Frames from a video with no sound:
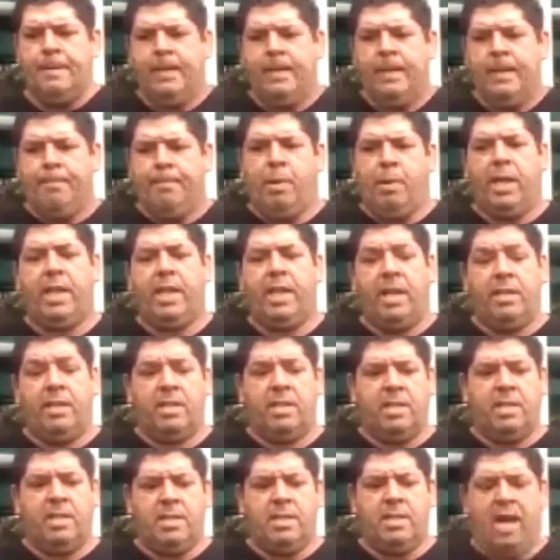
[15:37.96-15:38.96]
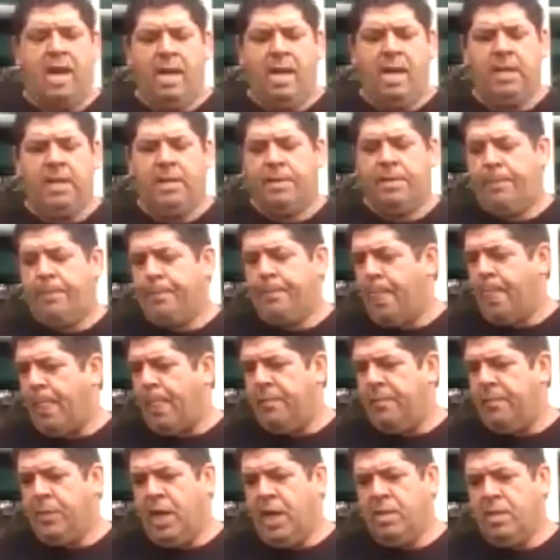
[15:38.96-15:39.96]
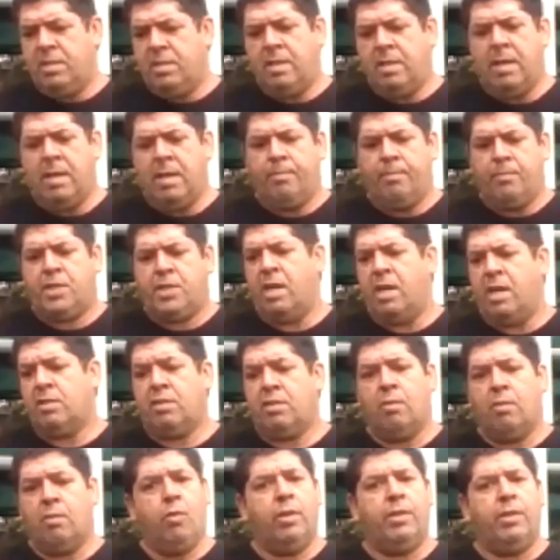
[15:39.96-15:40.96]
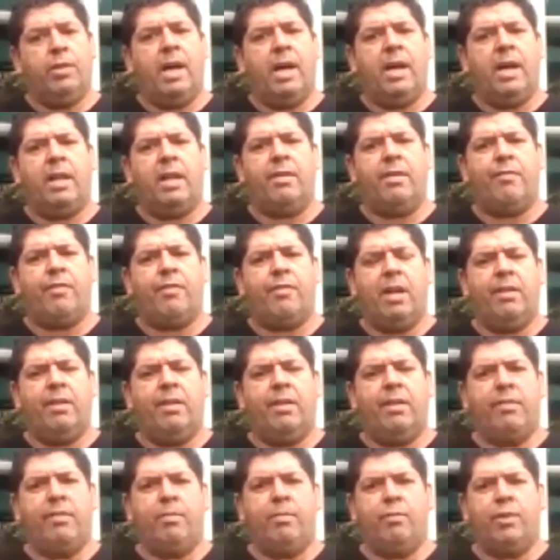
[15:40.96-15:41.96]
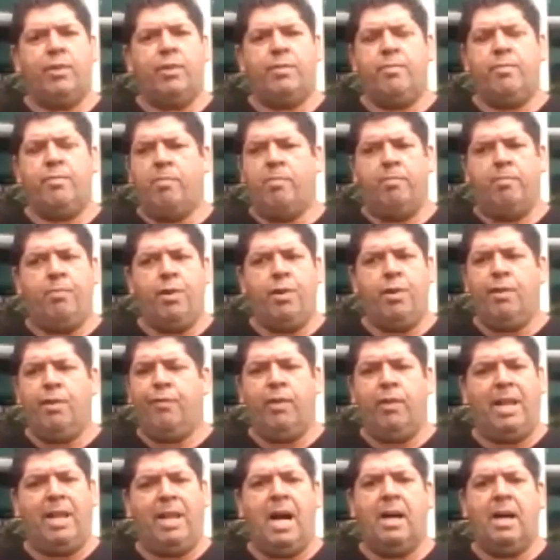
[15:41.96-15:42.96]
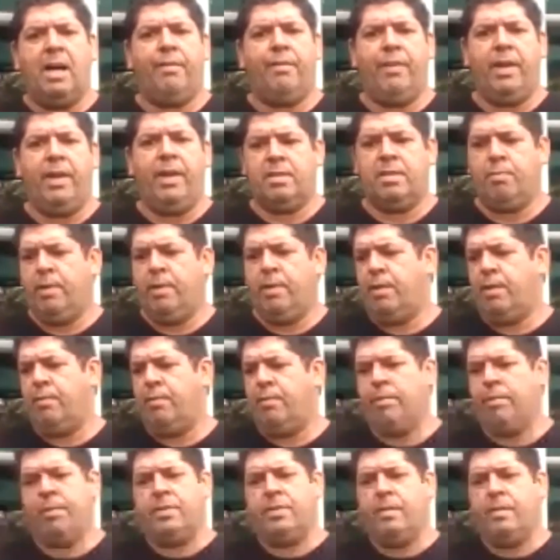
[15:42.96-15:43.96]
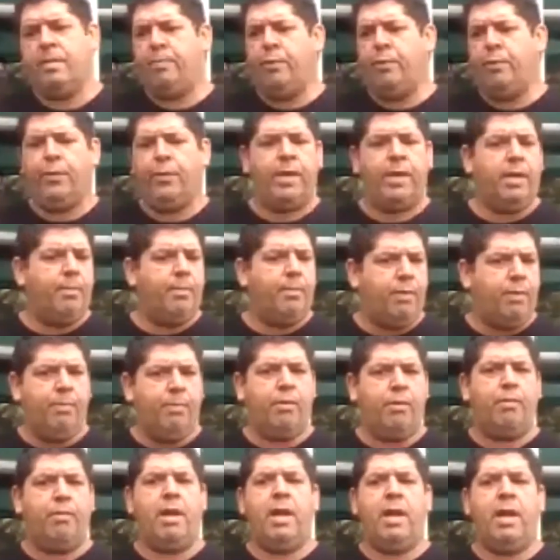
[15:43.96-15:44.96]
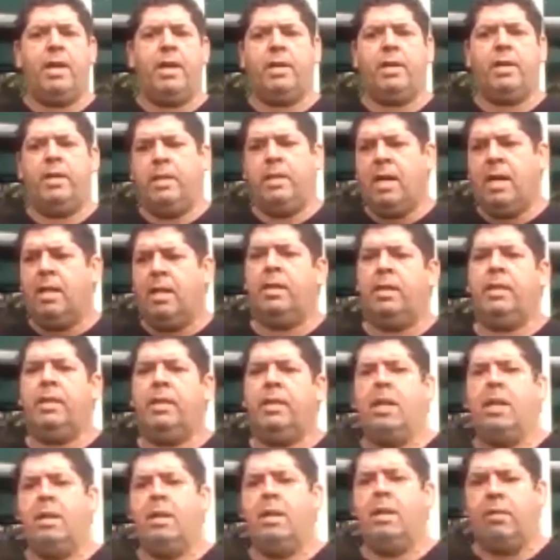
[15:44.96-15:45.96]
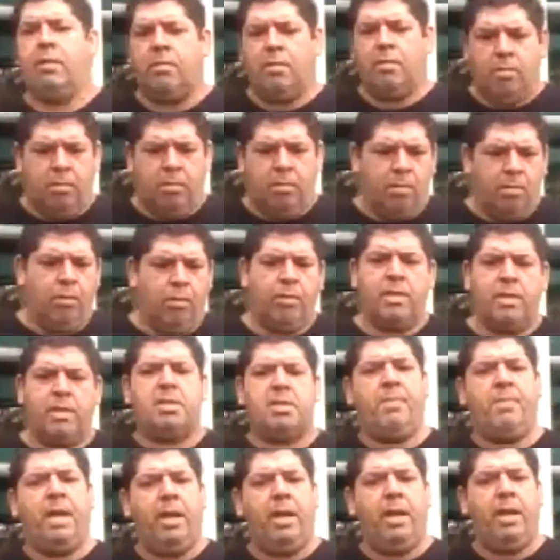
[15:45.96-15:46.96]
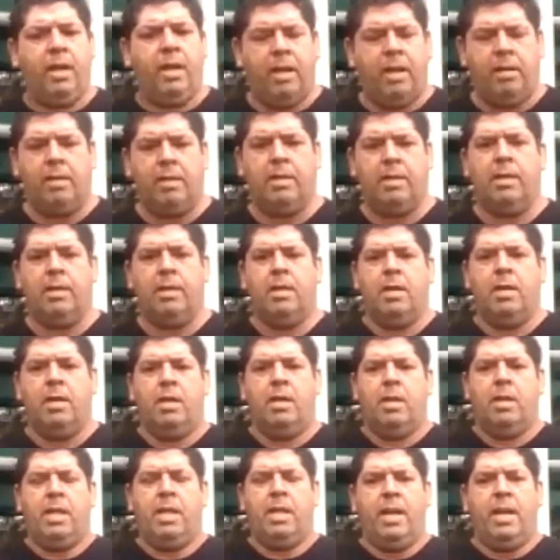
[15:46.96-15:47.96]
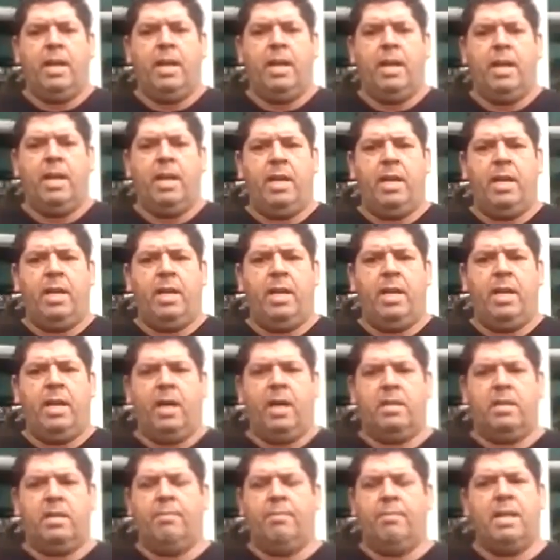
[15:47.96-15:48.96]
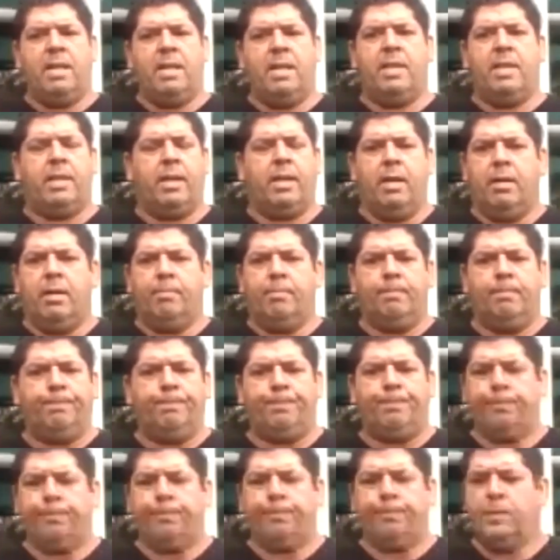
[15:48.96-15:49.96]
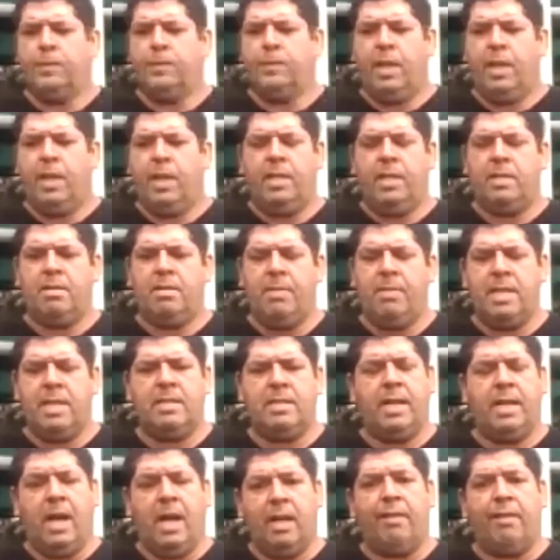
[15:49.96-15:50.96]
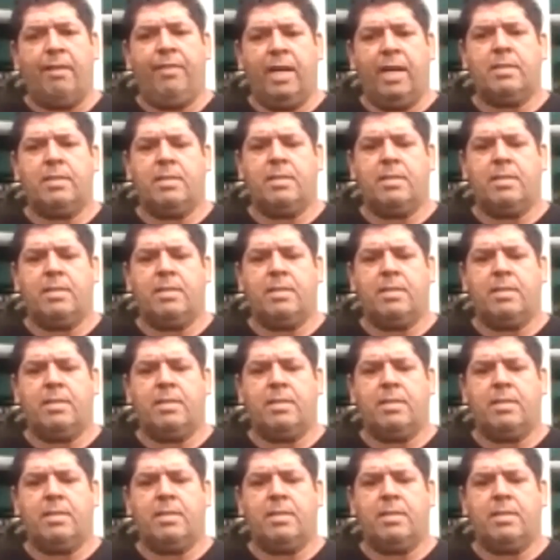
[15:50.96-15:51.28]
by the end of the day, those chunks of wood they had in front of them was beautiful artifacts, whether it was a bundi, a boomerang, a nulla nulla, or a spear. They had this amazing, these amazing artifacts.